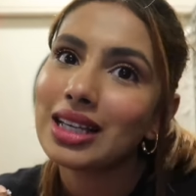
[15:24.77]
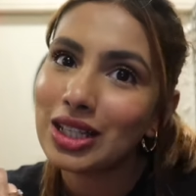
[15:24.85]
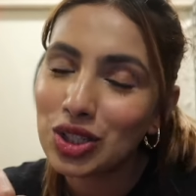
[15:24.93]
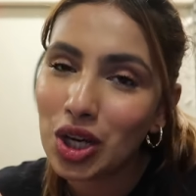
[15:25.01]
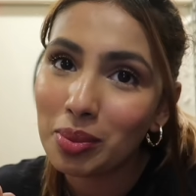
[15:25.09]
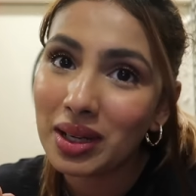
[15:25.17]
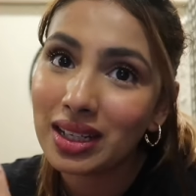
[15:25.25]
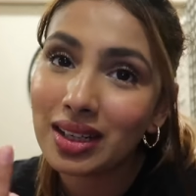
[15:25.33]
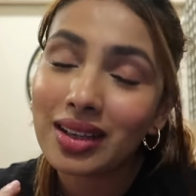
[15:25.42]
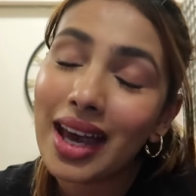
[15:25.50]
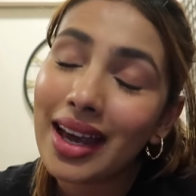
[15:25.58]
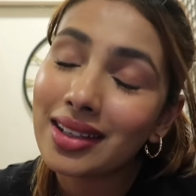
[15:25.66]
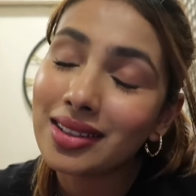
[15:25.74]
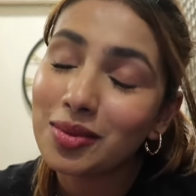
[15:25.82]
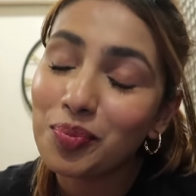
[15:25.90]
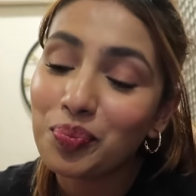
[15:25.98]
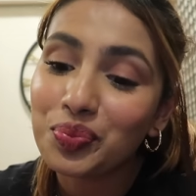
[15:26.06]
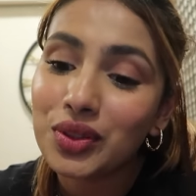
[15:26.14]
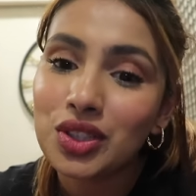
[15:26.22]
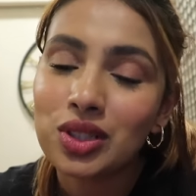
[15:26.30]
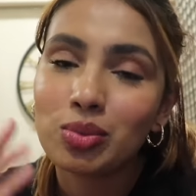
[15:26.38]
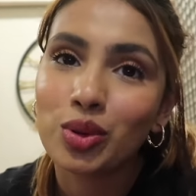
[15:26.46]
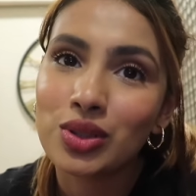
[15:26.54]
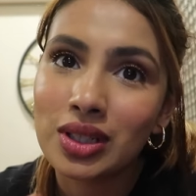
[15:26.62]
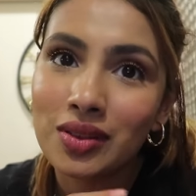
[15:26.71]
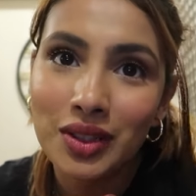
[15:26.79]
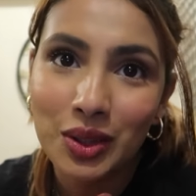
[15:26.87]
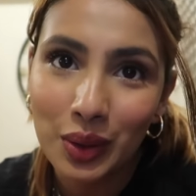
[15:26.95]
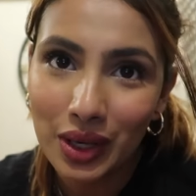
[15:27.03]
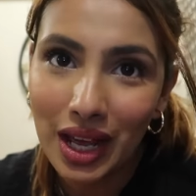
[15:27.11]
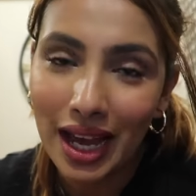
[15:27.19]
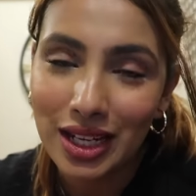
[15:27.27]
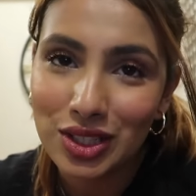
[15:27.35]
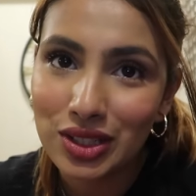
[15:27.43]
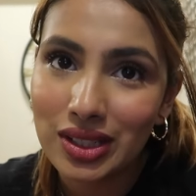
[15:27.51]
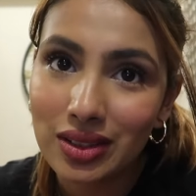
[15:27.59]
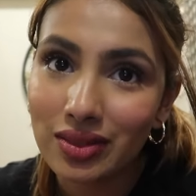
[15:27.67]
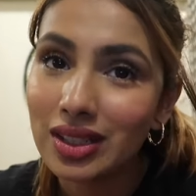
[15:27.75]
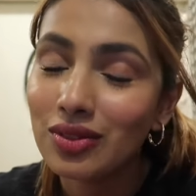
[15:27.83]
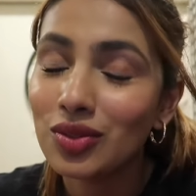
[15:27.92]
Isha made it and she posted a video on her IGTV.